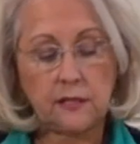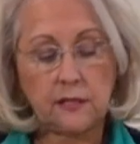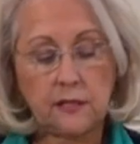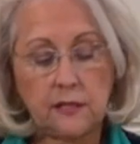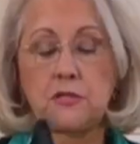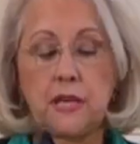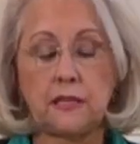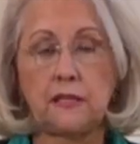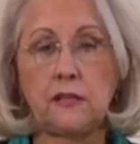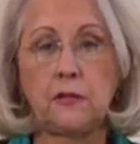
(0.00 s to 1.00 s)
It's almost
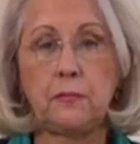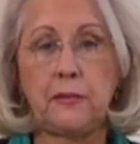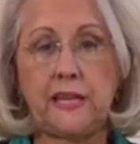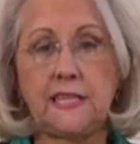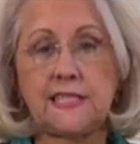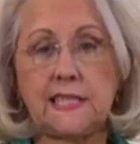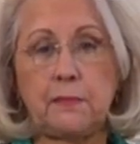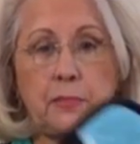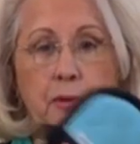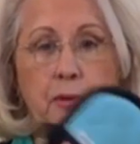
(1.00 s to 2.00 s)
like a little mini
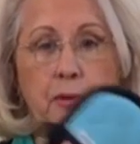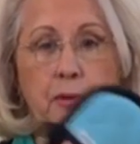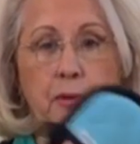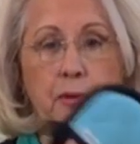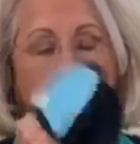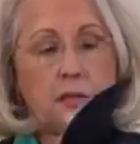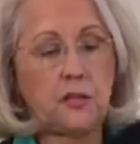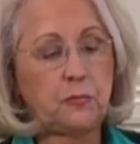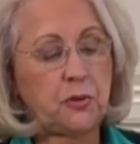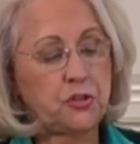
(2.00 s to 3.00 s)
slipper.
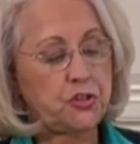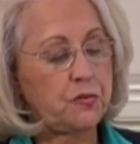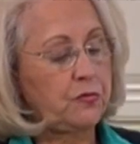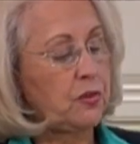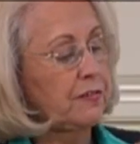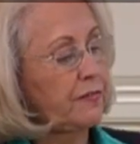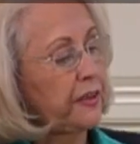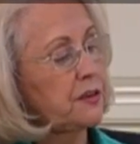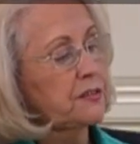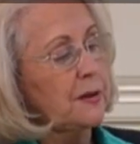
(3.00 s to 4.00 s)
You put your 4
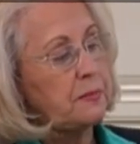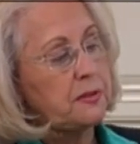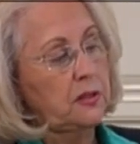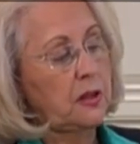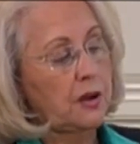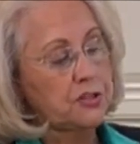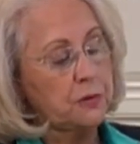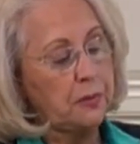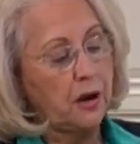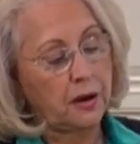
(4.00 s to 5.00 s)
fingers up in the
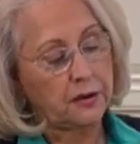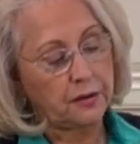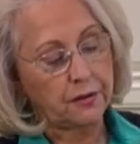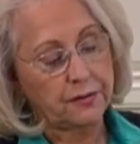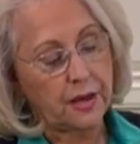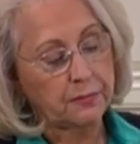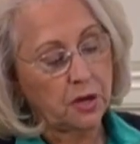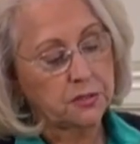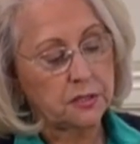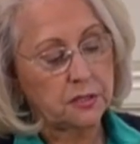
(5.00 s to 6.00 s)
larger part. Your thumb
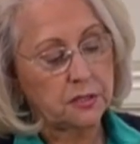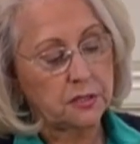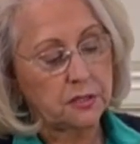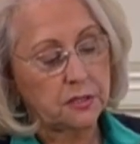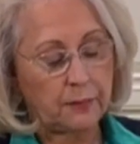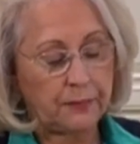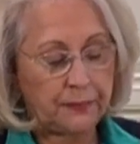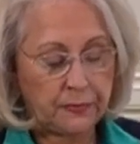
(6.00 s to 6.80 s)
goes in the bottom.